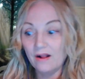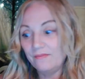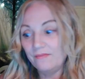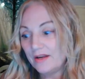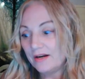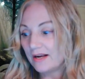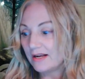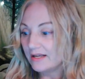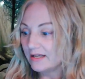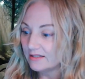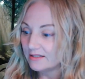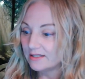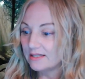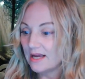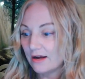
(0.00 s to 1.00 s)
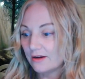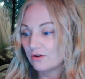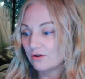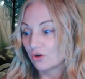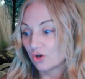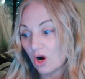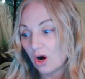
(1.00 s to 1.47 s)
then I guess, yeah,
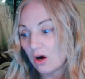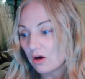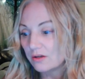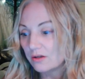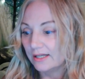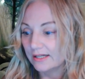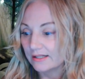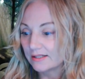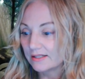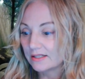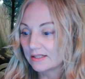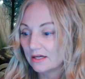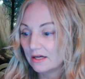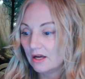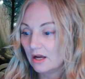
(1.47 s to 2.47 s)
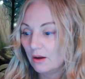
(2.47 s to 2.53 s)
you're carless,